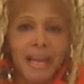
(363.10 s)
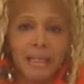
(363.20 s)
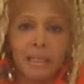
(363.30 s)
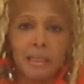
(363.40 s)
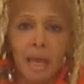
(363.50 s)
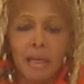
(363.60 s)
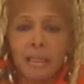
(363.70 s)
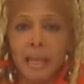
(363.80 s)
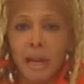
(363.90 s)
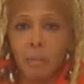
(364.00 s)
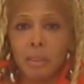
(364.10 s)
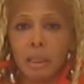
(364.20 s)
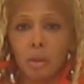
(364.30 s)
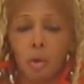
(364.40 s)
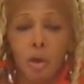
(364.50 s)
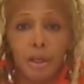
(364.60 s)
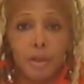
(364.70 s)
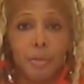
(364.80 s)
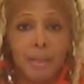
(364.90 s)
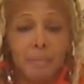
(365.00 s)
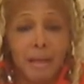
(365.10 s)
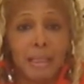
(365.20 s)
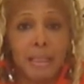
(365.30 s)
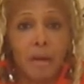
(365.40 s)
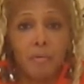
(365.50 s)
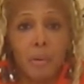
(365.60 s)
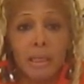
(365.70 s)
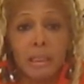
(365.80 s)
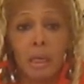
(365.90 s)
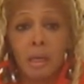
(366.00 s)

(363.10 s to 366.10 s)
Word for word: I decided that I was going to do within myself was